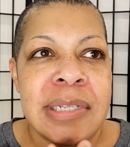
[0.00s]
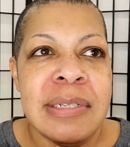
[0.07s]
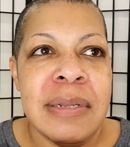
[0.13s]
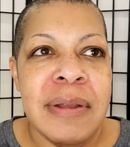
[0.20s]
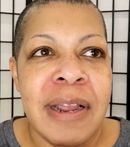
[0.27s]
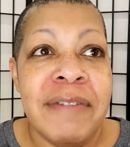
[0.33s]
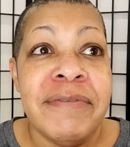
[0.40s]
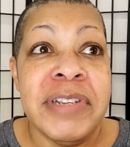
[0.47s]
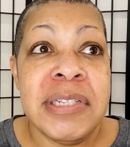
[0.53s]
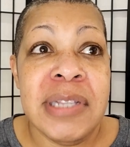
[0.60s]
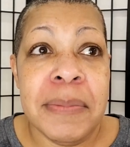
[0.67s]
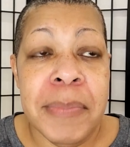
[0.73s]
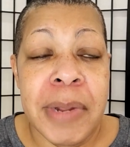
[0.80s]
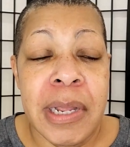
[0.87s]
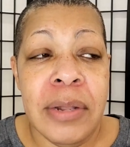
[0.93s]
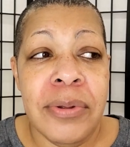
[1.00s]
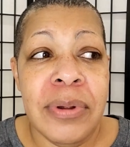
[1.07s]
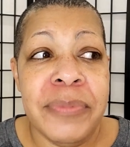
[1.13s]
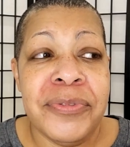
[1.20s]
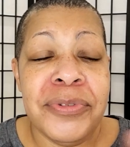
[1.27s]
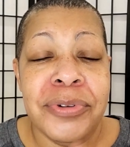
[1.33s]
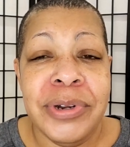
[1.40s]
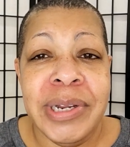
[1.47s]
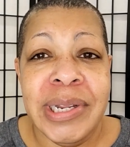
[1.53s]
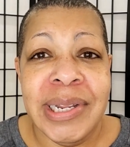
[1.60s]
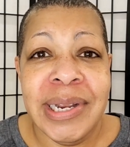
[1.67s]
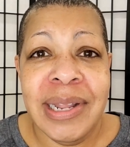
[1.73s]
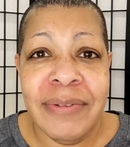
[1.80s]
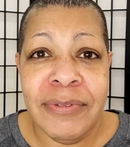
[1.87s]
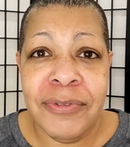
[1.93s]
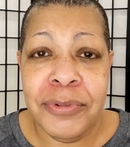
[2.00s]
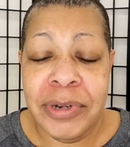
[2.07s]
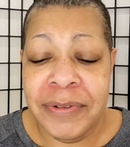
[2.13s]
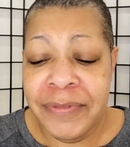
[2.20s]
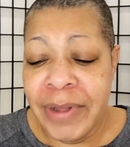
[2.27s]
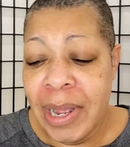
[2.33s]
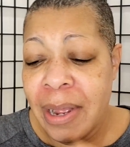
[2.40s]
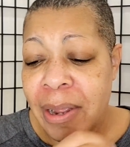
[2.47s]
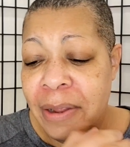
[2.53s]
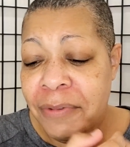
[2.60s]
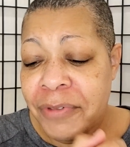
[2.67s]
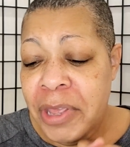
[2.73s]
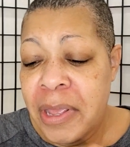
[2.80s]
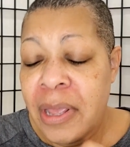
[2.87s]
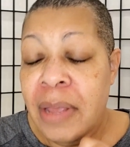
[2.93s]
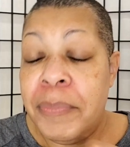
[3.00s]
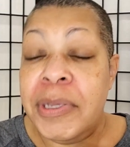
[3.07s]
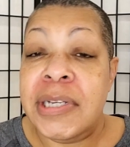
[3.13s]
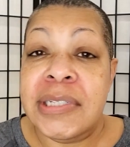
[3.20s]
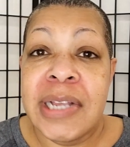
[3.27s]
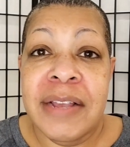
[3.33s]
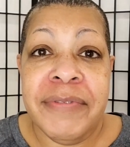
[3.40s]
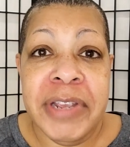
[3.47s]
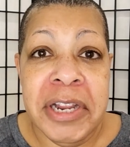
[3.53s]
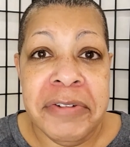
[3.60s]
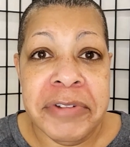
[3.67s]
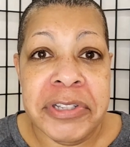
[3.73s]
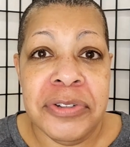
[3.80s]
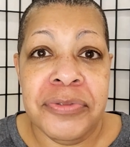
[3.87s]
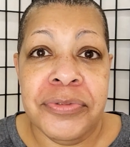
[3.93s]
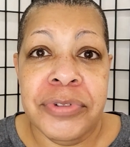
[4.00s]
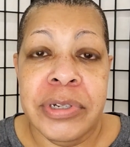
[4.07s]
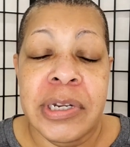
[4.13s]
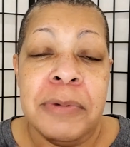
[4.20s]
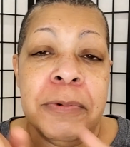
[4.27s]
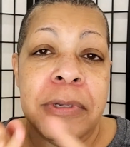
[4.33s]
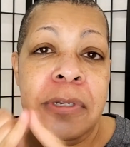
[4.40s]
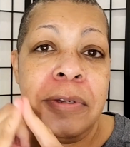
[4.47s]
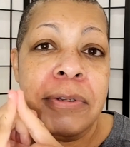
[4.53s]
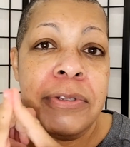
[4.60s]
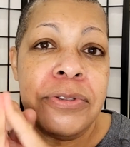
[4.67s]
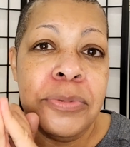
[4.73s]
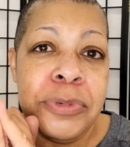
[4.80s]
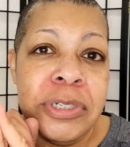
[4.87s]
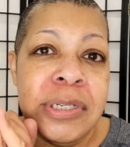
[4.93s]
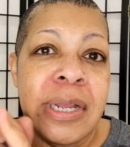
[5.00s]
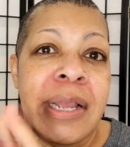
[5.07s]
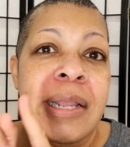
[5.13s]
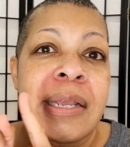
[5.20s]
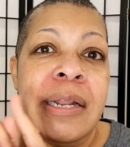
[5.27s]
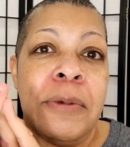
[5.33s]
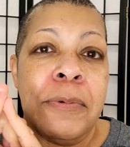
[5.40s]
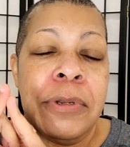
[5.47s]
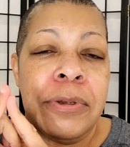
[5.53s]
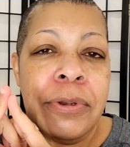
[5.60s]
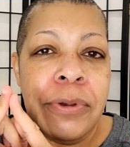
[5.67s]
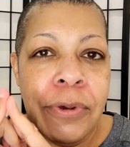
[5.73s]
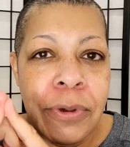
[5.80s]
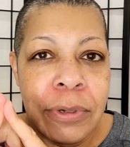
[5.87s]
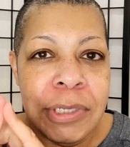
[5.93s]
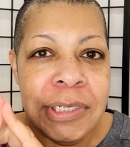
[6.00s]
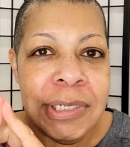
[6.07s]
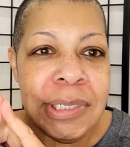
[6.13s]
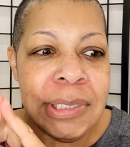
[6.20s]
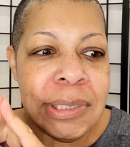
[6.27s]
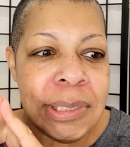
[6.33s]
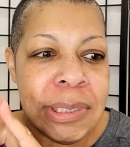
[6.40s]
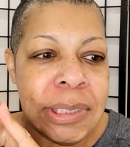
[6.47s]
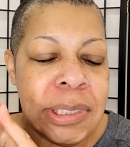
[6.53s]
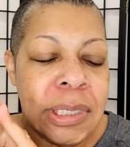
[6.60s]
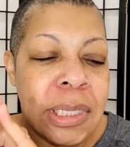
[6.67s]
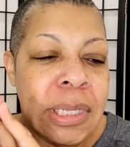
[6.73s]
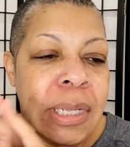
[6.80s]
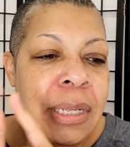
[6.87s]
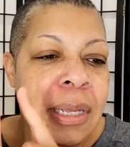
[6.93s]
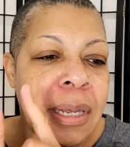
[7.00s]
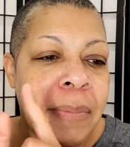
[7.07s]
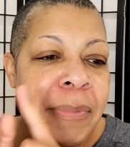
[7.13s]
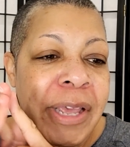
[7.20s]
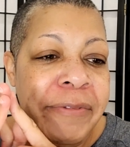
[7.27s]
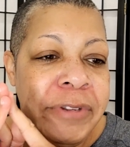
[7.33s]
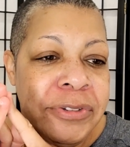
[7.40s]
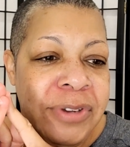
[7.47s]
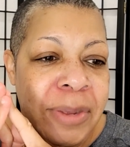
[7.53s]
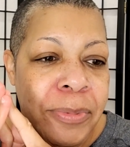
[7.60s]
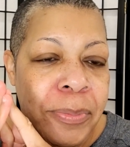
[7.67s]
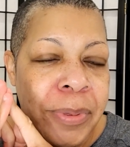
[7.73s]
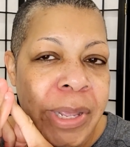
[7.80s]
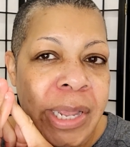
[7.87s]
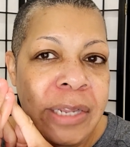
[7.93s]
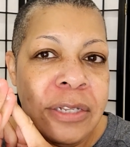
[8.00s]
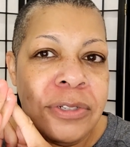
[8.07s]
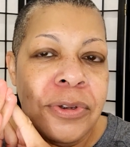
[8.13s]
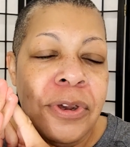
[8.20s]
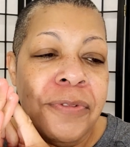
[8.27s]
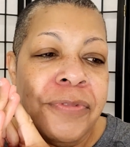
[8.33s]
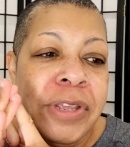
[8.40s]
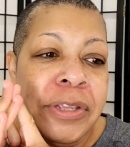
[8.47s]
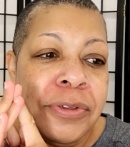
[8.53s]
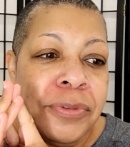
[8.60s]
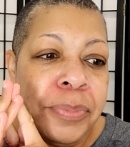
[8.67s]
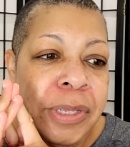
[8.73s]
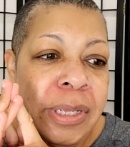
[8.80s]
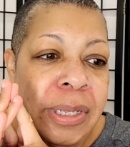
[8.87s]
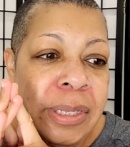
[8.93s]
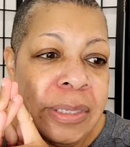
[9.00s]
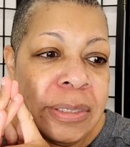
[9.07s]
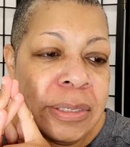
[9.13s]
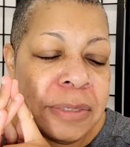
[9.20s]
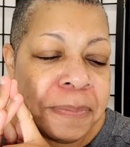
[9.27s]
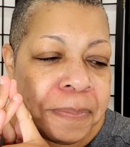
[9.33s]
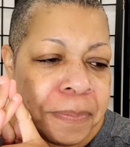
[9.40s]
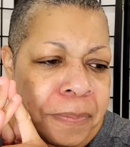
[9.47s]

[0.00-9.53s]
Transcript: I set, I reset my alarm for it eleven forty-five because I have errands to run. I want to go to Supergiant. I want to go to Aldi's. Um, I have to drop a package off at U P S.